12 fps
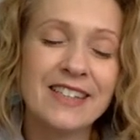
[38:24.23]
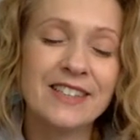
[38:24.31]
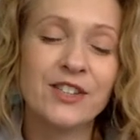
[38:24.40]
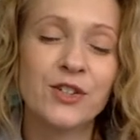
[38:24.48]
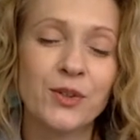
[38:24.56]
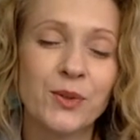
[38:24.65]

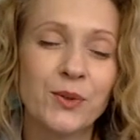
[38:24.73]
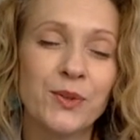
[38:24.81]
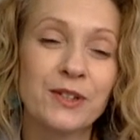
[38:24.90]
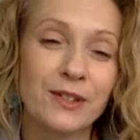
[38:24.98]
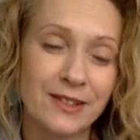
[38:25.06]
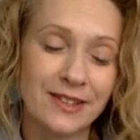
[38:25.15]

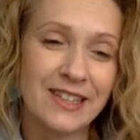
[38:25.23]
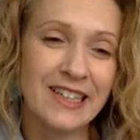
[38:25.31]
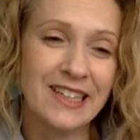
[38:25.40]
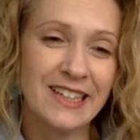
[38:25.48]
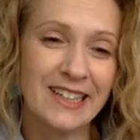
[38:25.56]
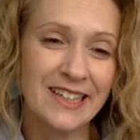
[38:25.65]
Doodle.
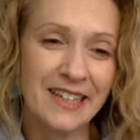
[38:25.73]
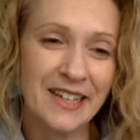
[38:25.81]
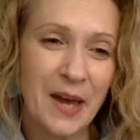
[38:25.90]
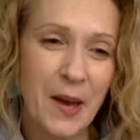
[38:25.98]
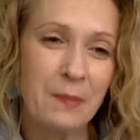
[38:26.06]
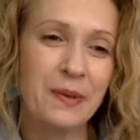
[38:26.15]

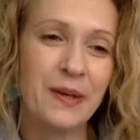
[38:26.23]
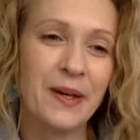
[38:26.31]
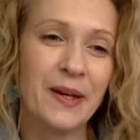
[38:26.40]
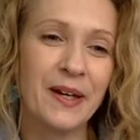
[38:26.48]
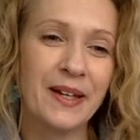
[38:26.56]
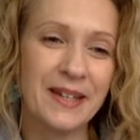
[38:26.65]
Yep,
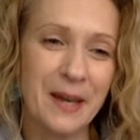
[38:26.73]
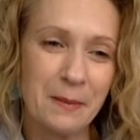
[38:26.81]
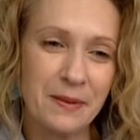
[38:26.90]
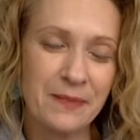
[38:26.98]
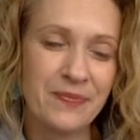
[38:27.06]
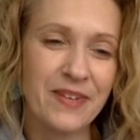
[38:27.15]
yep.
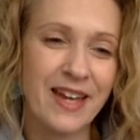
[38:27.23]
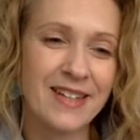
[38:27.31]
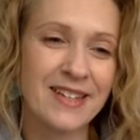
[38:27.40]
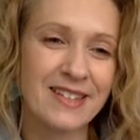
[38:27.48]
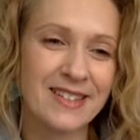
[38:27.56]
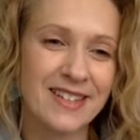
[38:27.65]

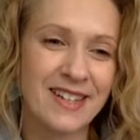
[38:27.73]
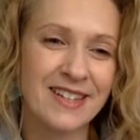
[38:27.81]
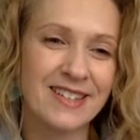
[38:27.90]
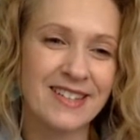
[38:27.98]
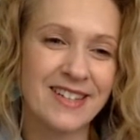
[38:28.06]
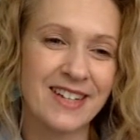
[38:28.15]
Exits
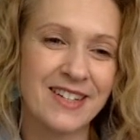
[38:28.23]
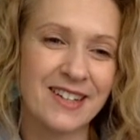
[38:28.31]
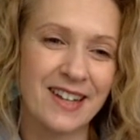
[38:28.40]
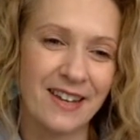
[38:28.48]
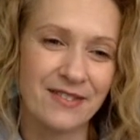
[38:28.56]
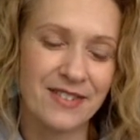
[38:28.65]
stage
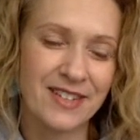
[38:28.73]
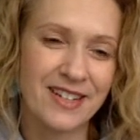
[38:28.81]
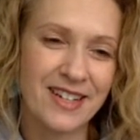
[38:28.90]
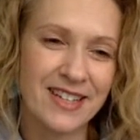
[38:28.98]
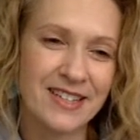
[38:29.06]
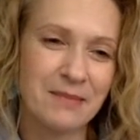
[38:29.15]
left.
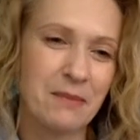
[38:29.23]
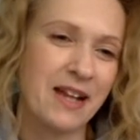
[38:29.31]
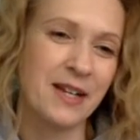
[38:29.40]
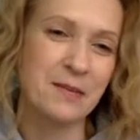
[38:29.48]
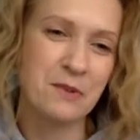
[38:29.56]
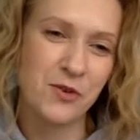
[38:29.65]

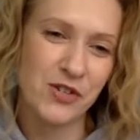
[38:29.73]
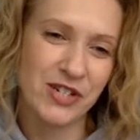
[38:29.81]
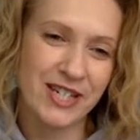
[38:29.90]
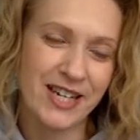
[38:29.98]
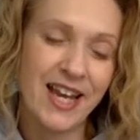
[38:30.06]
Smiley emoji.